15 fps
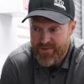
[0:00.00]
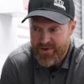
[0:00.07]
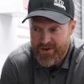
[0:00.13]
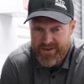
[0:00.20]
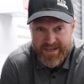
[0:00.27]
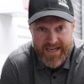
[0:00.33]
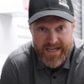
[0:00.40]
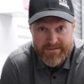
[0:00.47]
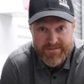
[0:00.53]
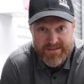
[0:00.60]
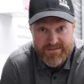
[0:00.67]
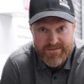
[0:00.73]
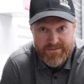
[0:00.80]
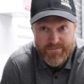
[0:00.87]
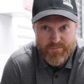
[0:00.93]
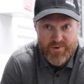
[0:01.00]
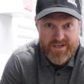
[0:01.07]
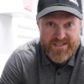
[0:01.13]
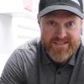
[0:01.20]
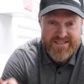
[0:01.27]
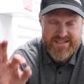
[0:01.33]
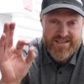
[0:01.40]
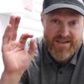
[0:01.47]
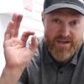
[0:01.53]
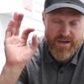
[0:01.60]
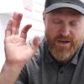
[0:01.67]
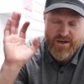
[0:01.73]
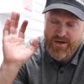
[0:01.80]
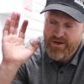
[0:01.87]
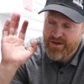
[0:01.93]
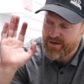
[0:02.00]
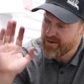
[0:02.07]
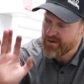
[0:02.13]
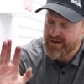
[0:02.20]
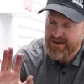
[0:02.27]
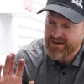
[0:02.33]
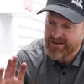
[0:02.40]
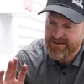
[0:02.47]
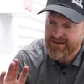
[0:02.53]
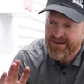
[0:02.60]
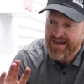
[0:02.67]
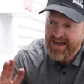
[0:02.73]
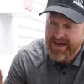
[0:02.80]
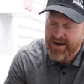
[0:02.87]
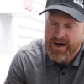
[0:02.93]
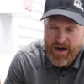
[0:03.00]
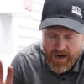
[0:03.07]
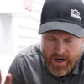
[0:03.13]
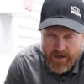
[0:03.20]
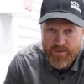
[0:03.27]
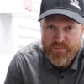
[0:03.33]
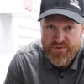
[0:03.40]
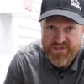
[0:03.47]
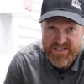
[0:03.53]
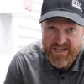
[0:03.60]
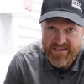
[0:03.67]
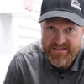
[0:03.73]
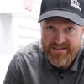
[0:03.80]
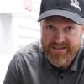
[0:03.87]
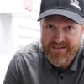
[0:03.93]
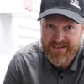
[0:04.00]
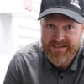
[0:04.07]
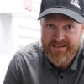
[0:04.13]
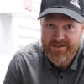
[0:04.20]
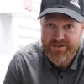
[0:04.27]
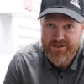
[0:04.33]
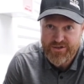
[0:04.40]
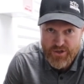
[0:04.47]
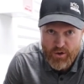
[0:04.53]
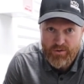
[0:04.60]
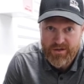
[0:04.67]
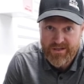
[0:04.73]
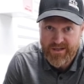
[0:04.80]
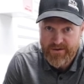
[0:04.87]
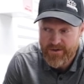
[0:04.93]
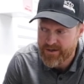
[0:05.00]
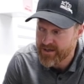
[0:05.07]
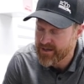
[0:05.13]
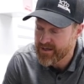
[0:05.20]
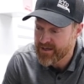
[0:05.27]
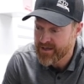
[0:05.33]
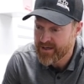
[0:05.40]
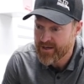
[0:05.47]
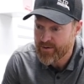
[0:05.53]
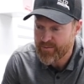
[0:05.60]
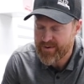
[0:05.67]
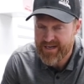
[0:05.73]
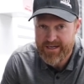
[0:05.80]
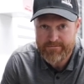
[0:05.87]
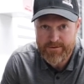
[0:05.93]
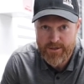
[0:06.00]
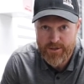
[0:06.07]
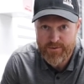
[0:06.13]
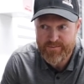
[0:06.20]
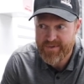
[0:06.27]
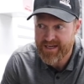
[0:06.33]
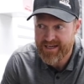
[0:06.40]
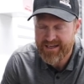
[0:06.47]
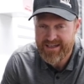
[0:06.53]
Our cabin was 100% no clutter. We come home,